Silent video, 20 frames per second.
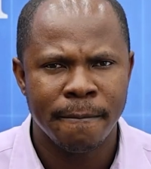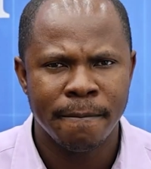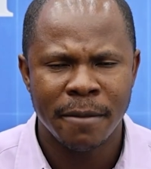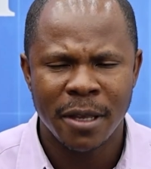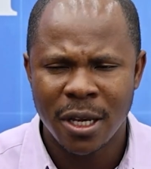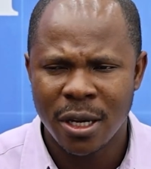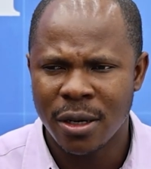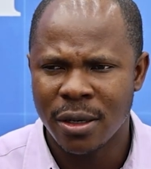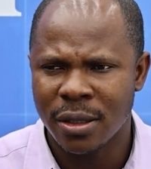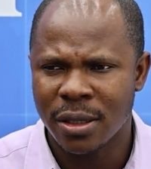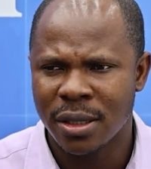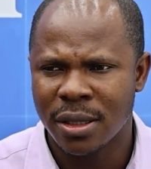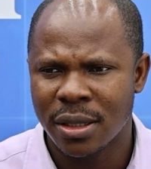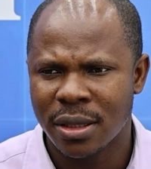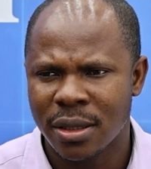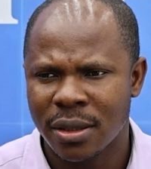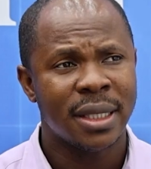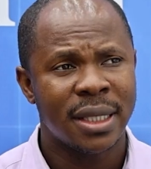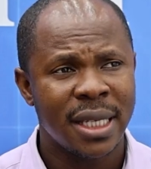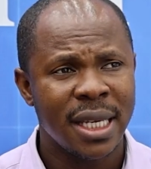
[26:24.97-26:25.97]

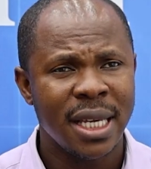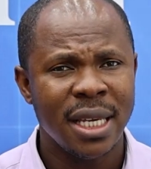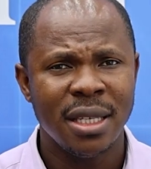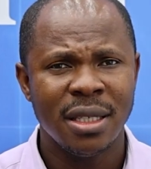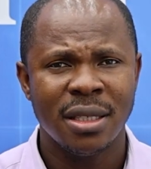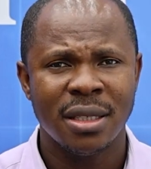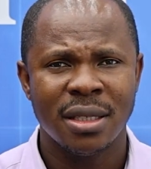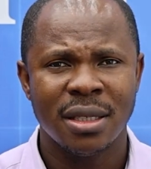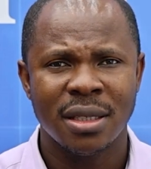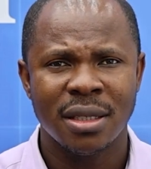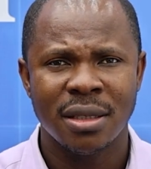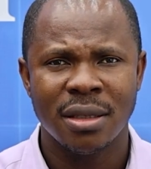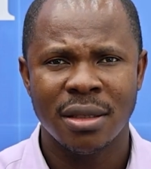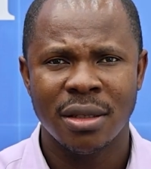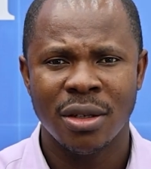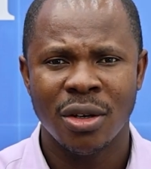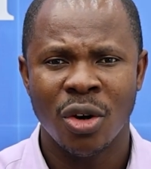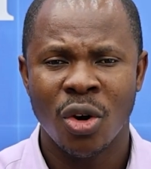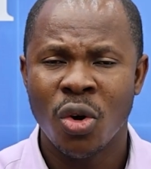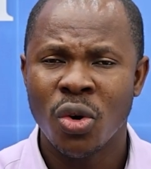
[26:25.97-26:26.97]
Because things
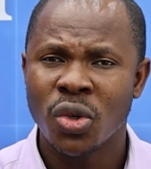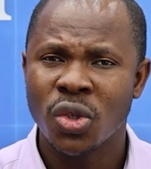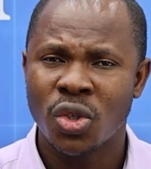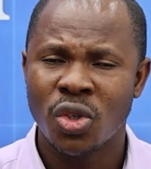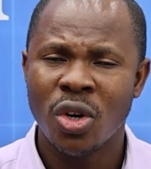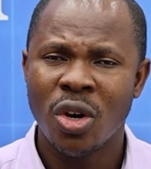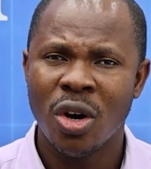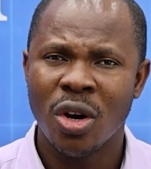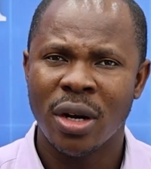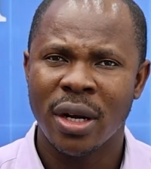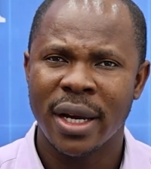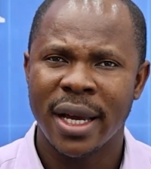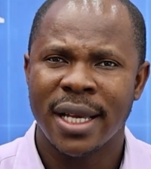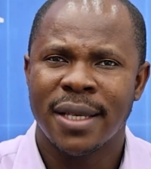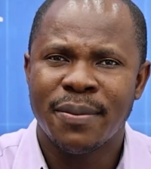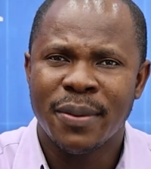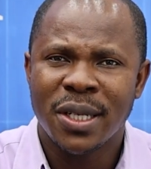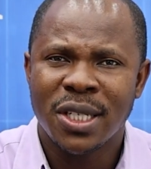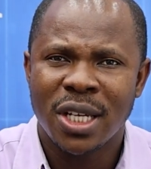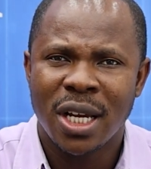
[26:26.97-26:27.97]
goes wrong,
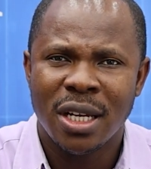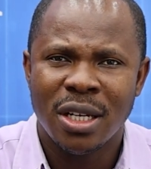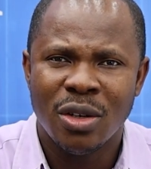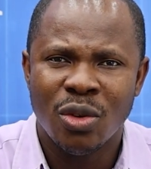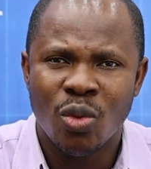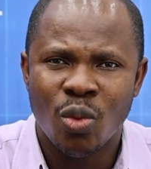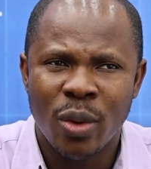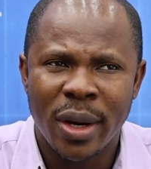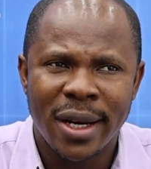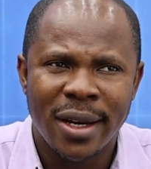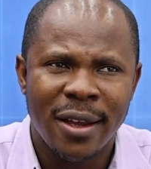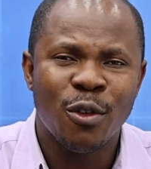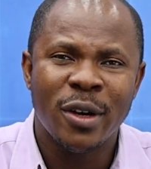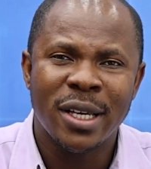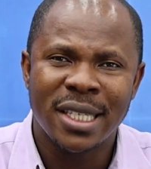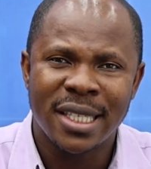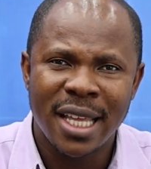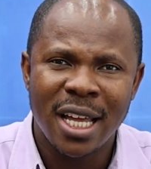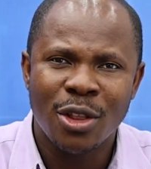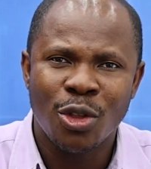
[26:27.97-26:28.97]
especially when for a
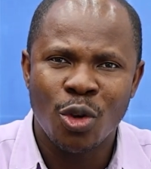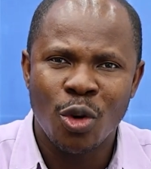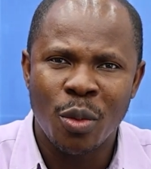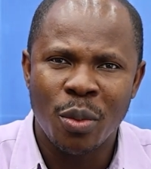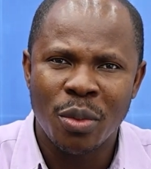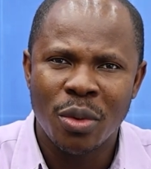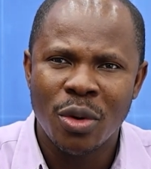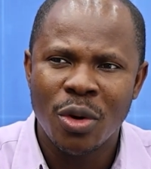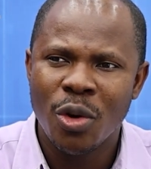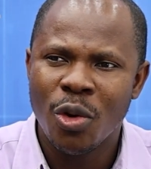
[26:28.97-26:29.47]
startup,